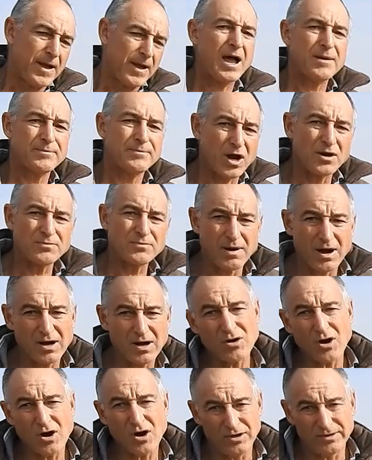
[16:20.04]
I broke my
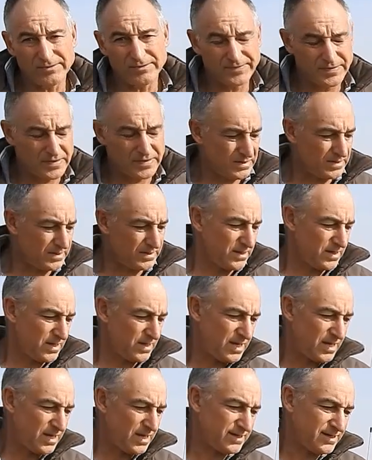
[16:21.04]
car,
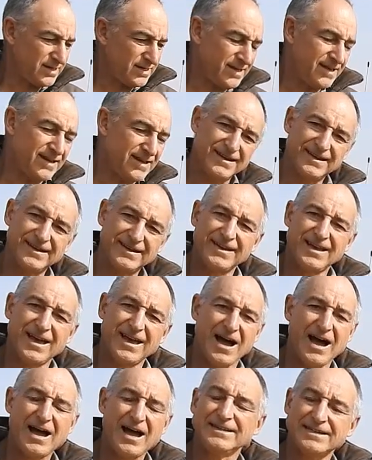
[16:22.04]
and
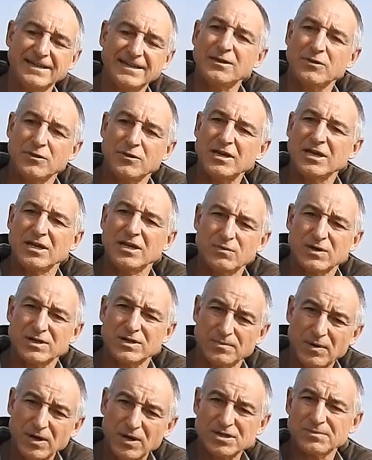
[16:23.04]
I didn't think it
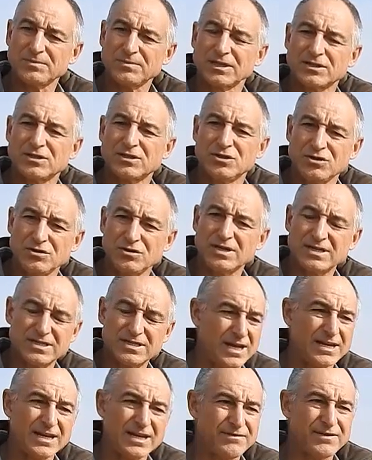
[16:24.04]
was possible to do
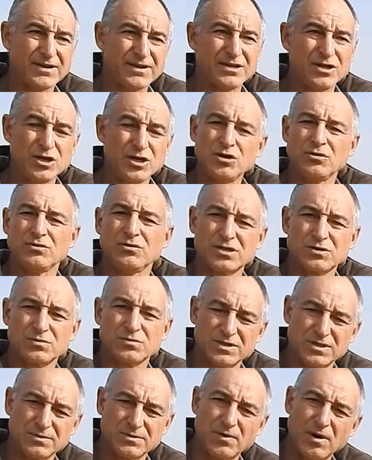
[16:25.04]
this. I never knew this
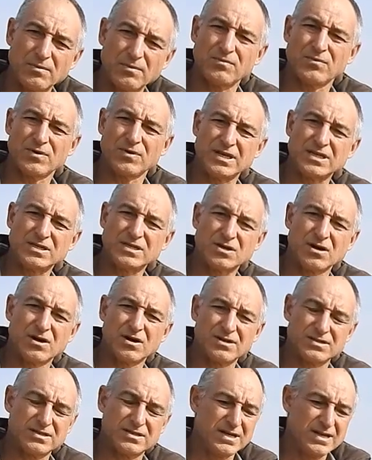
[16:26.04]
was a problem with these
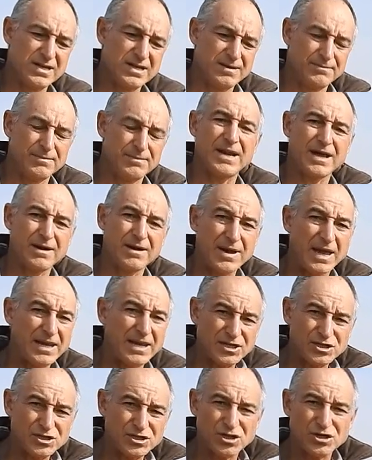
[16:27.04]
cars, but I
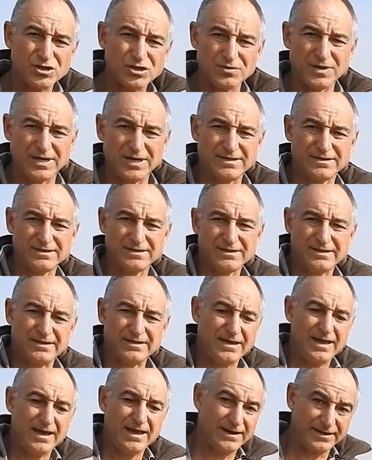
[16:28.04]
managed to do it,
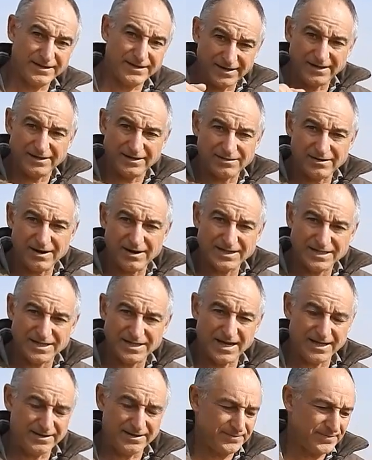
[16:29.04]
and I did it right
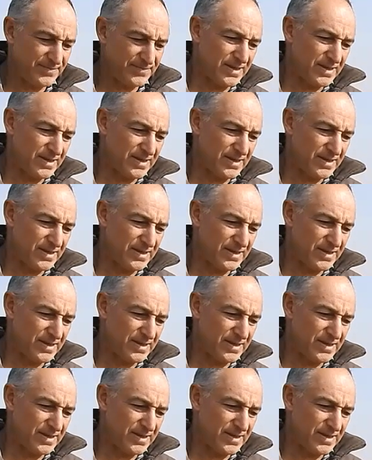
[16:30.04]
here.